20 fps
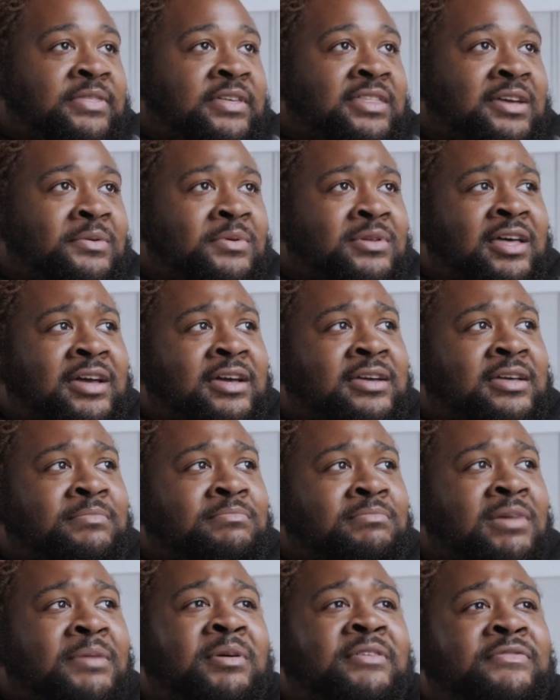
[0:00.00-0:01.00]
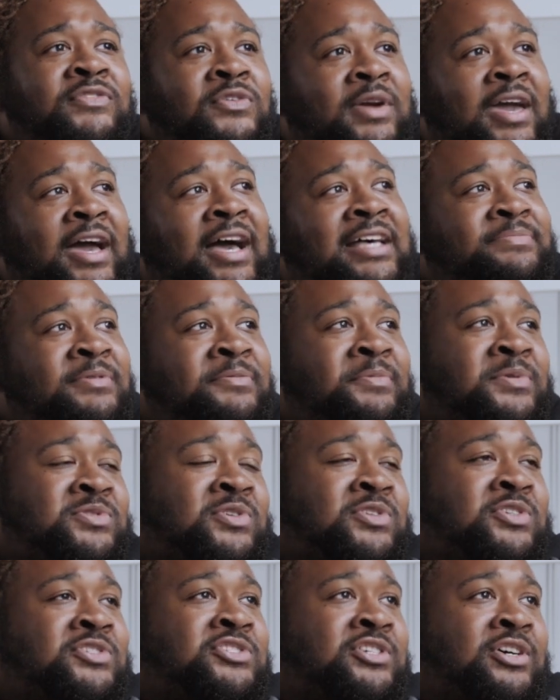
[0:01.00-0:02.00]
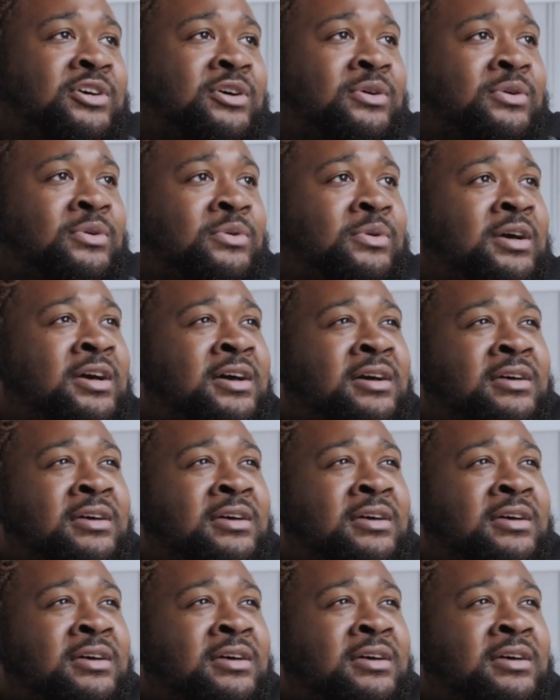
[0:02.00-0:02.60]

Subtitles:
then they were like maybe a few cast members on the show.